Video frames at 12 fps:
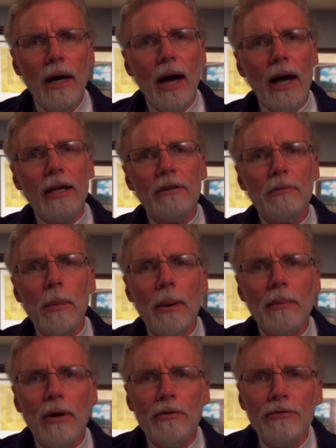I can
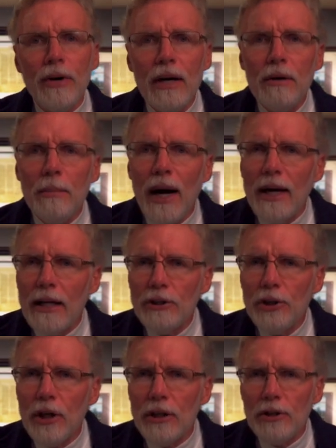remember a friend of mine at
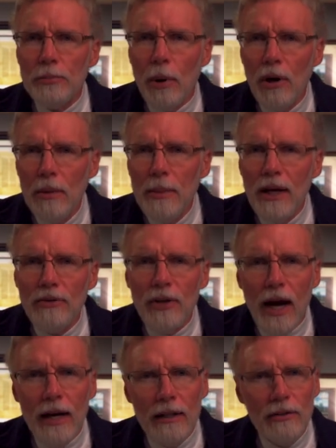church pulling me
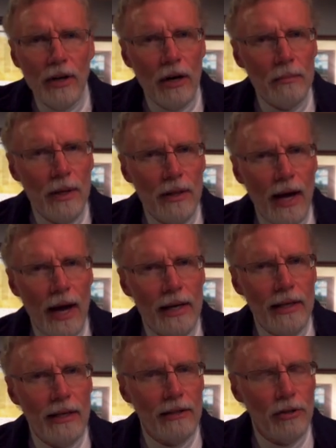aside and telling me that I
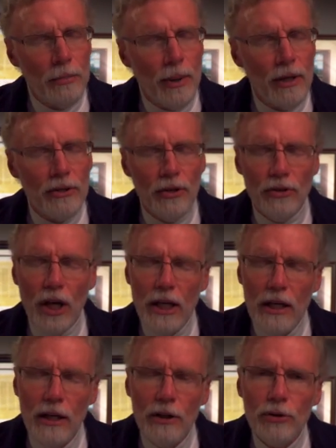needed to purchase a
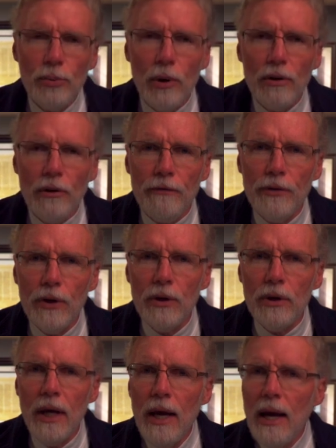year's worth of
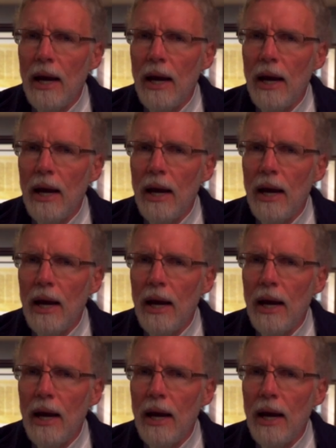food